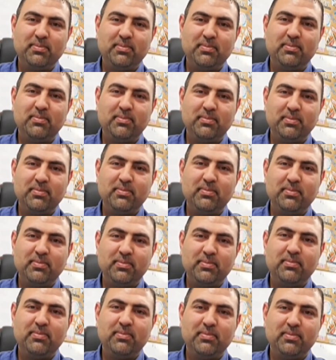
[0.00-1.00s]

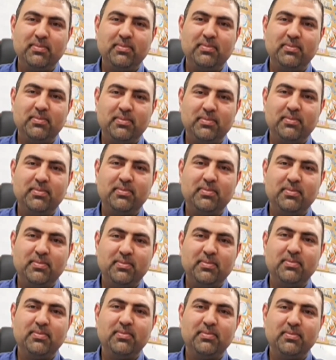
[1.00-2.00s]

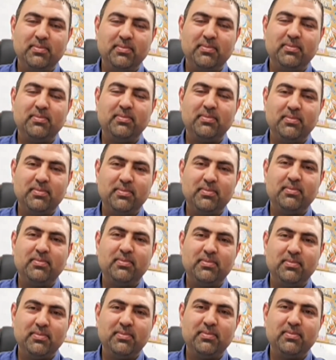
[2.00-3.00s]

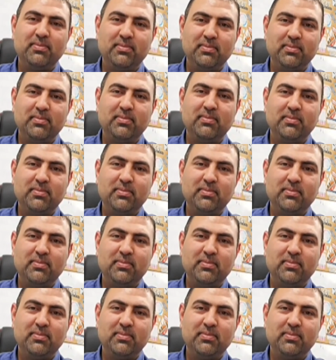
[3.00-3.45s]
(silent)